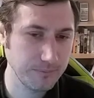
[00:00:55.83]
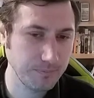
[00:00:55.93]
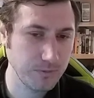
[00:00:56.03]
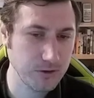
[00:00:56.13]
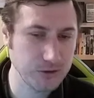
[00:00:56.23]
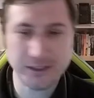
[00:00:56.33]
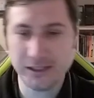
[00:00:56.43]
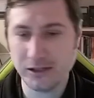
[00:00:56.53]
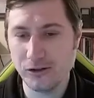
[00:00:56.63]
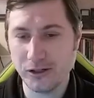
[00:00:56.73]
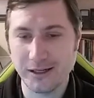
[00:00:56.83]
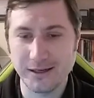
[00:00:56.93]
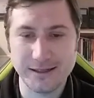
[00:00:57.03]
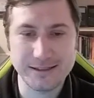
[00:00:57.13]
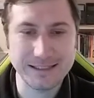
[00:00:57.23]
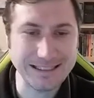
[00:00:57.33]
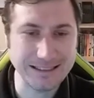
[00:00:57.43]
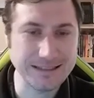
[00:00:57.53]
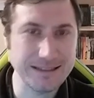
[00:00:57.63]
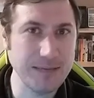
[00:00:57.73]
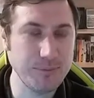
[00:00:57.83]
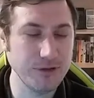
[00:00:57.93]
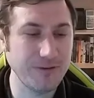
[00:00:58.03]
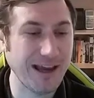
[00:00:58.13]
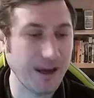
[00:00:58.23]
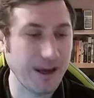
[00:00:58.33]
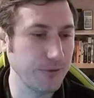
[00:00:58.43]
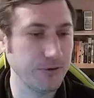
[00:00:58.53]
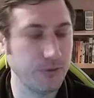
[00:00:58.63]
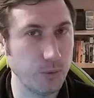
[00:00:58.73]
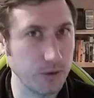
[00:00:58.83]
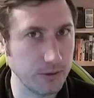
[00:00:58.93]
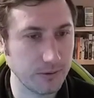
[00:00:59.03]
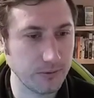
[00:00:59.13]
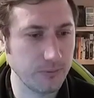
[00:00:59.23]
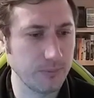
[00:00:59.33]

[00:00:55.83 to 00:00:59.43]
So let's take a look at a nice easy example of how this works.